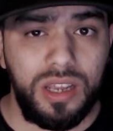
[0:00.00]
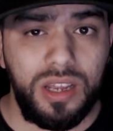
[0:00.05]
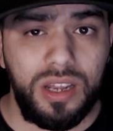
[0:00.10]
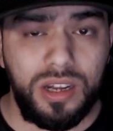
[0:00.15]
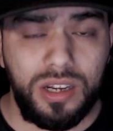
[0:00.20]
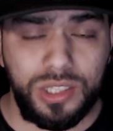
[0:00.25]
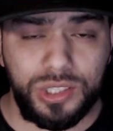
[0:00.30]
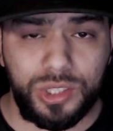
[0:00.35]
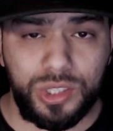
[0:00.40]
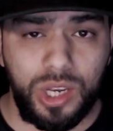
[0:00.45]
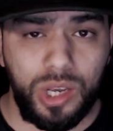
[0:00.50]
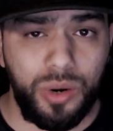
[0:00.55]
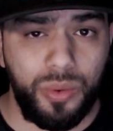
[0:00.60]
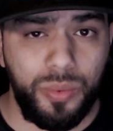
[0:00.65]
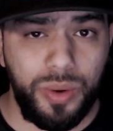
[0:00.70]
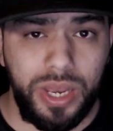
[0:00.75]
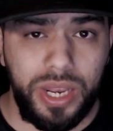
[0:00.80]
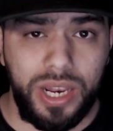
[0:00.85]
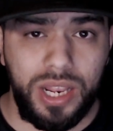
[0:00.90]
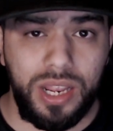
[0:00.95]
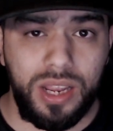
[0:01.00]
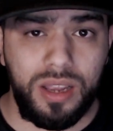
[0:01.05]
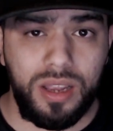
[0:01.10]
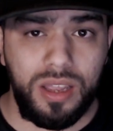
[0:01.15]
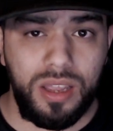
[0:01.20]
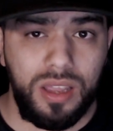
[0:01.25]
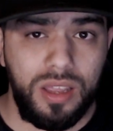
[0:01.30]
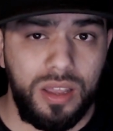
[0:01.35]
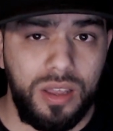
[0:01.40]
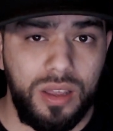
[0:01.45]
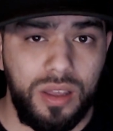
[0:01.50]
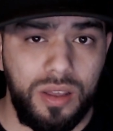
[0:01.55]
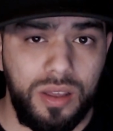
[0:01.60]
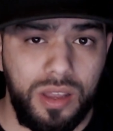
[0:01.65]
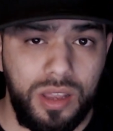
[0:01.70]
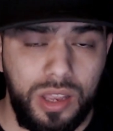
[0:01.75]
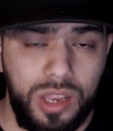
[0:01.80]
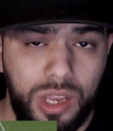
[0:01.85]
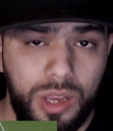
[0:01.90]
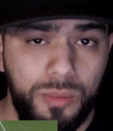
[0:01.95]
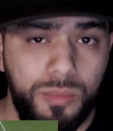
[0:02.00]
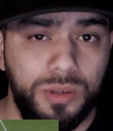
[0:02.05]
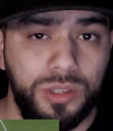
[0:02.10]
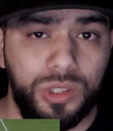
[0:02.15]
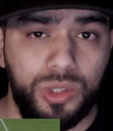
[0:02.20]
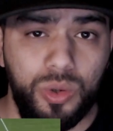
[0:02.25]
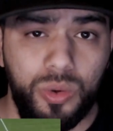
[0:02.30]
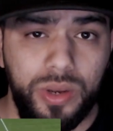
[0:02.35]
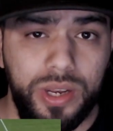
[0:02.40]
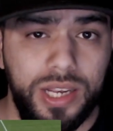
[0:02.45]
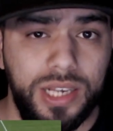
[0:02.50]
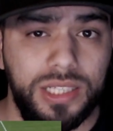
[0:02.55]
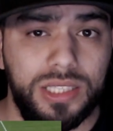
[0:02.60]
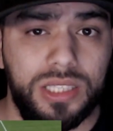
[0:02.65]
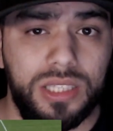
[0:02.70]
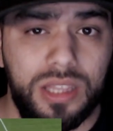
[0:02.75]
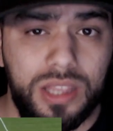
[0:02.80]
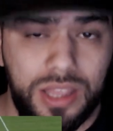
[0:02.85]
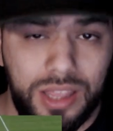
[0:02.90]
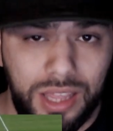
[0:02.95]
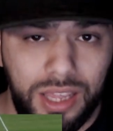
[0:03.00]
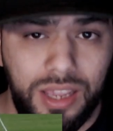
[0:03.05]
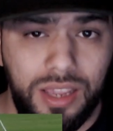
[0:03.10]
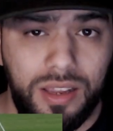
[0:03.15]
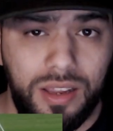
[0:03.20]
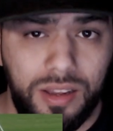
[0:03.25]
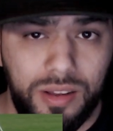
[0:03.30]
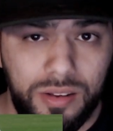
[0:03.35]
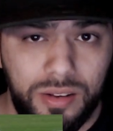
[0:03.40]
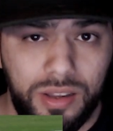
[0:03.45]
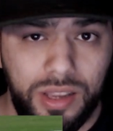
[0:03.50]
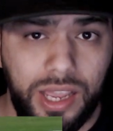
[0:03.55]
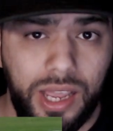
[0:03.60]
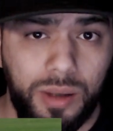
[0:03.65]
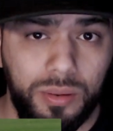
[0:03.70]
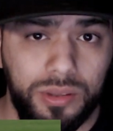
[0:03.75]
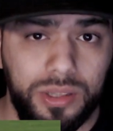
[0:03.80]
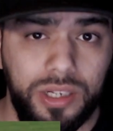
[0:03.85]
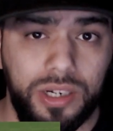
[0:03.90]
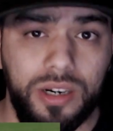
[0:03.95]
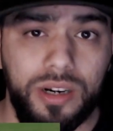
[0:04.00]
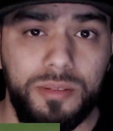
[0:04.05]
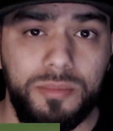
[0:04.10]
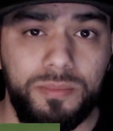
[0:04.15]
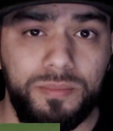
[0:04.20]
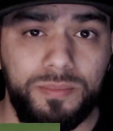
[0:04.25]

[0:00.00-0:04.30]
Hassan Reddick, he was doing his thing out there.